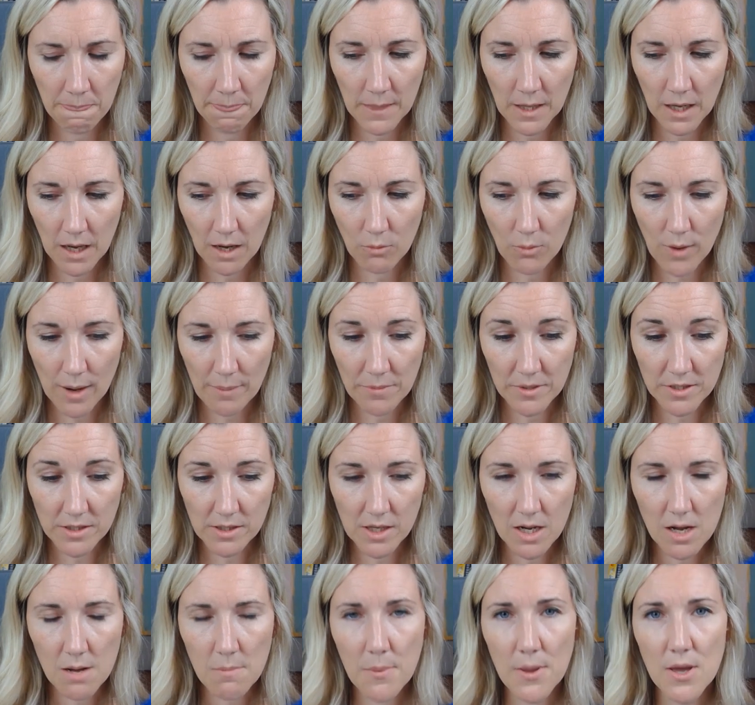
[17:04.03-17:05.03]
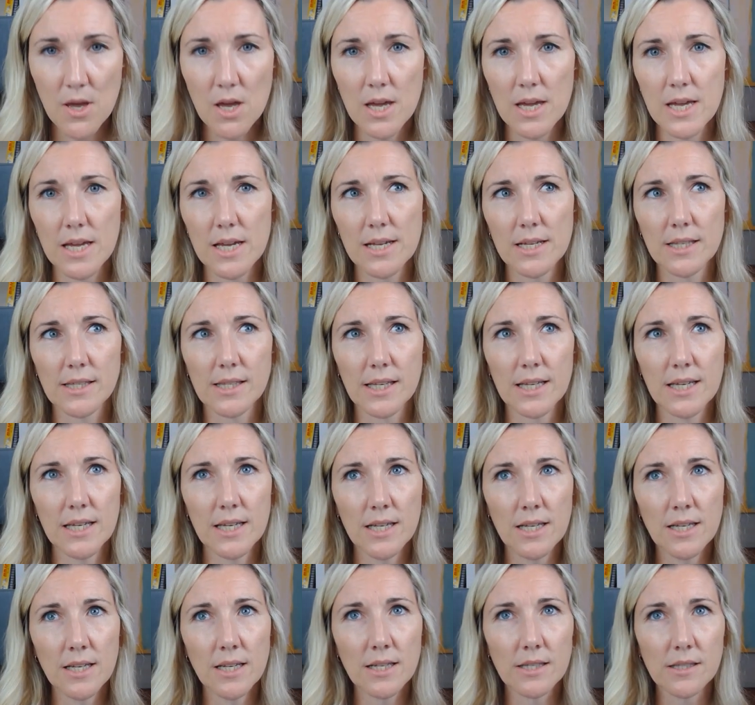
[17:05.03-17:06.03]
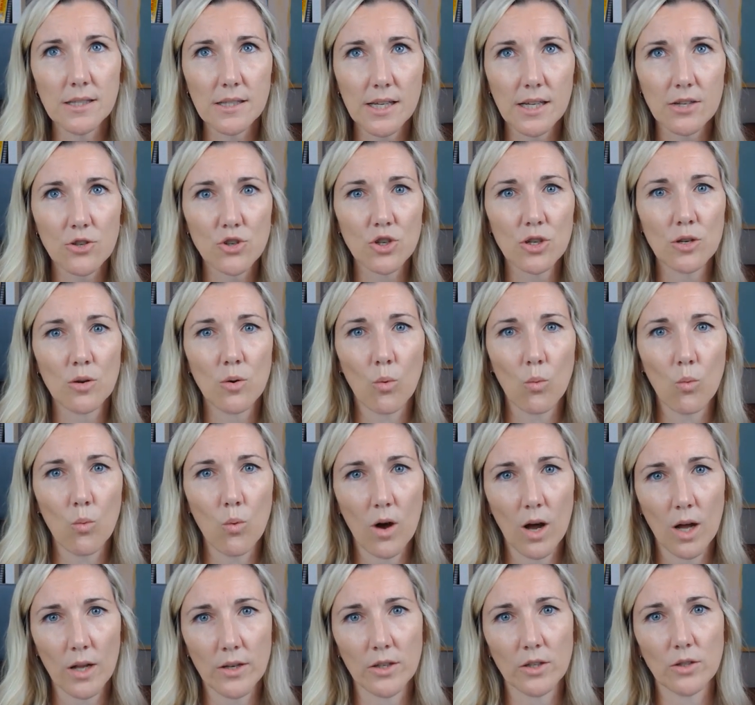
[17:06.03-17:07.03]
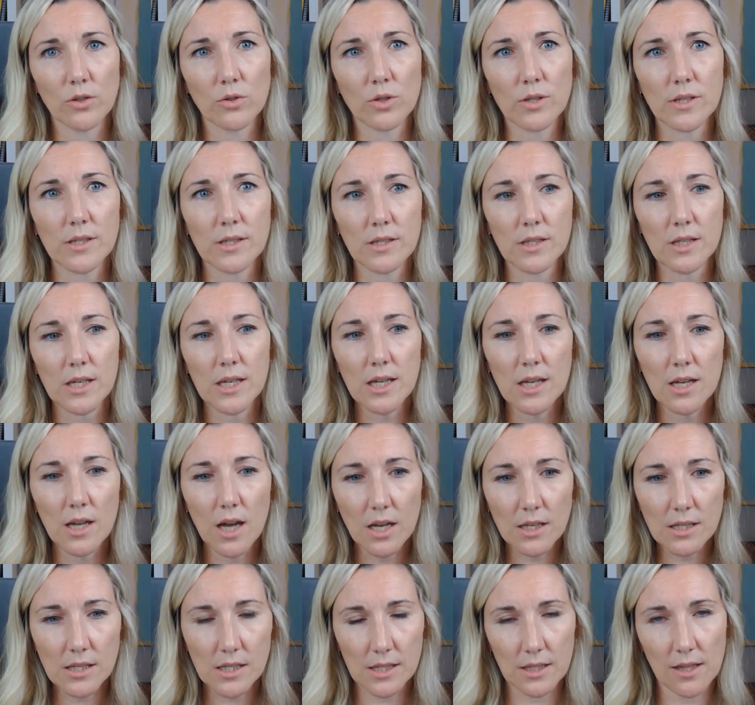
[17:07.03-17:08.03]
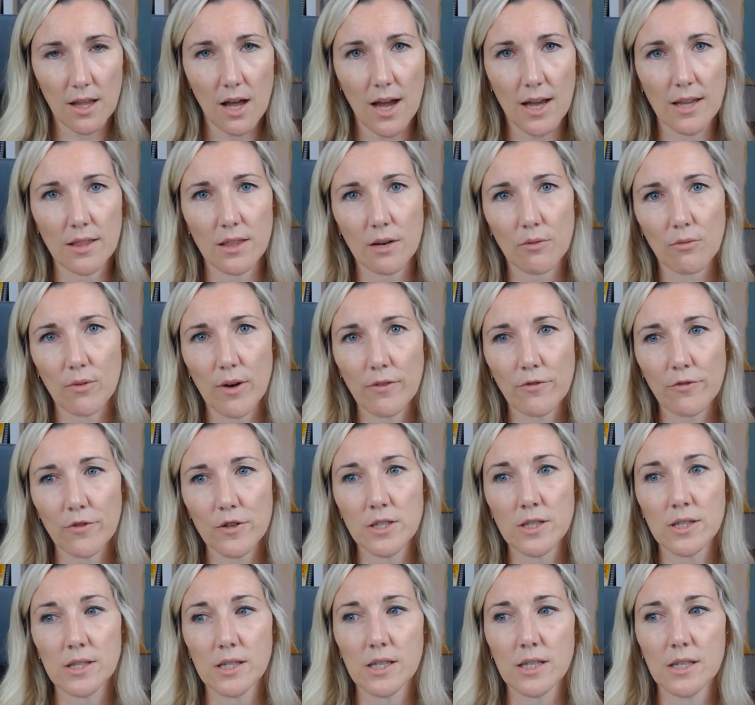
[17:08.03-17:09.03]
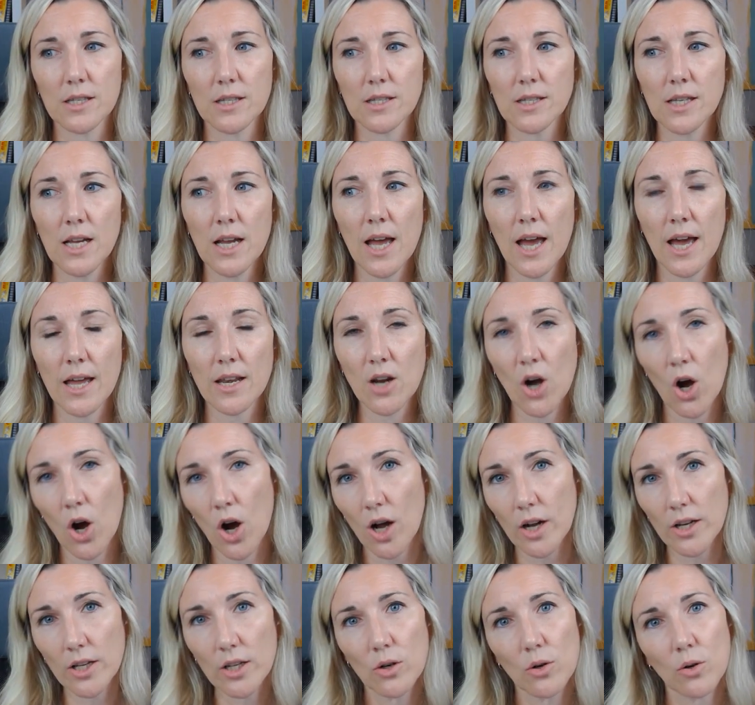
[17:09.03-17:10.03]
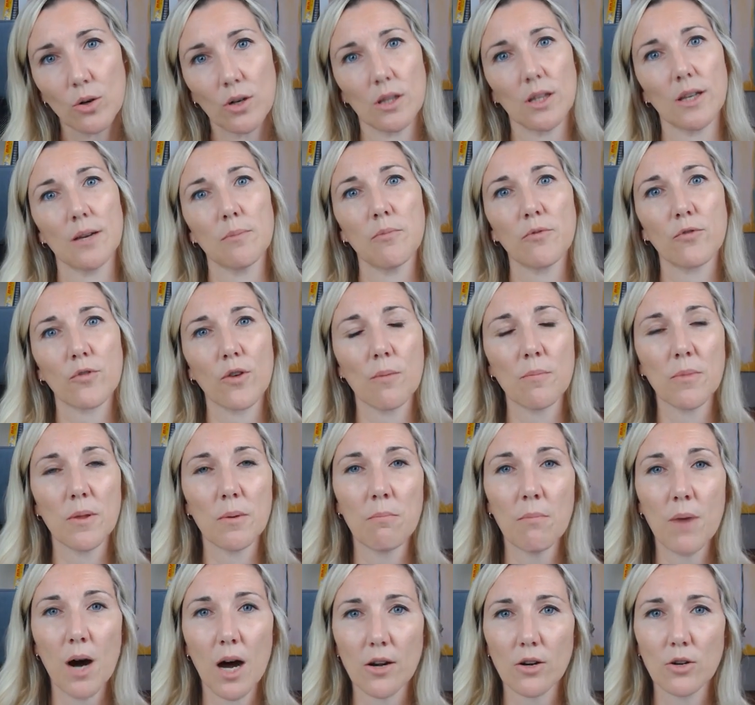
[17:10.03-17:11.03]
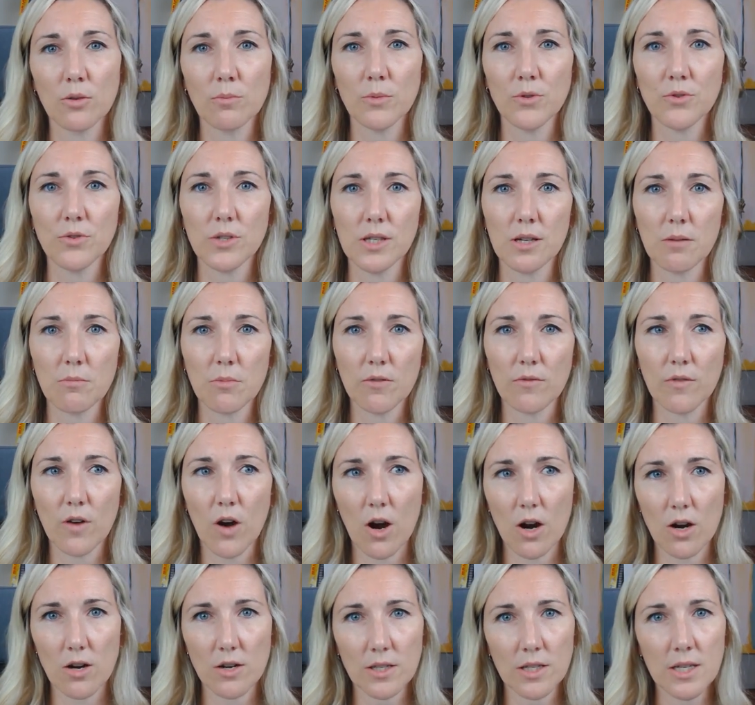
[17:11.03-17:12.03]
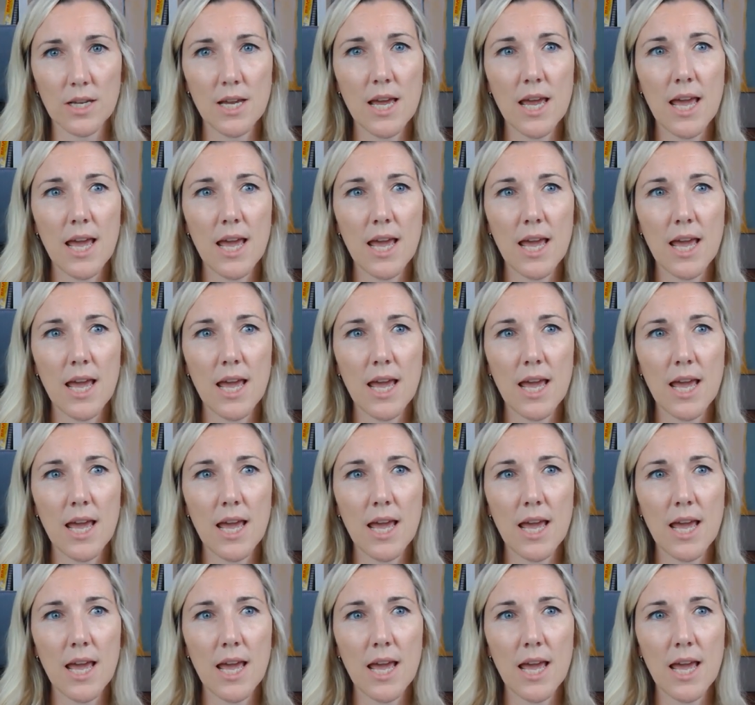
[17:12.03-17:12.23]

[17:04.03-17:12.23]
I wrap this up, is in session 1, you'll see a slide that references an audio clip from the Modern Museum of Art.